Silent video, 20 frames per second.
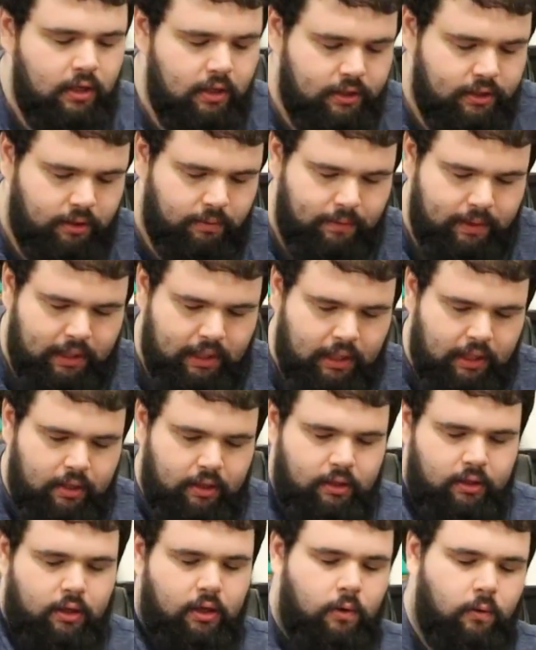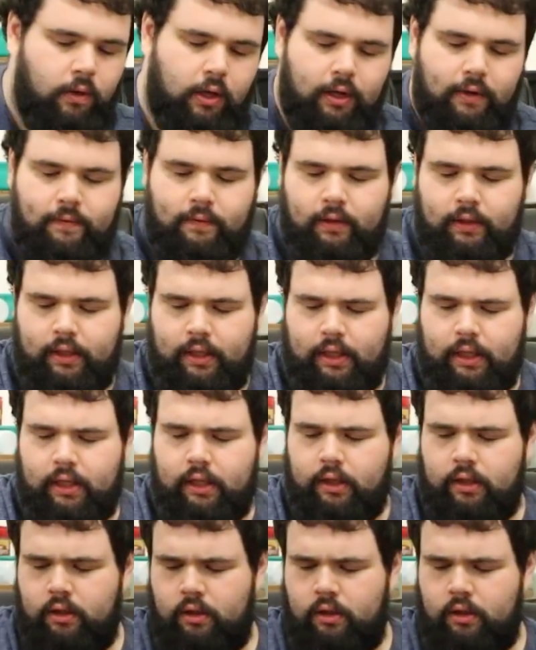So we gotta hold off on that.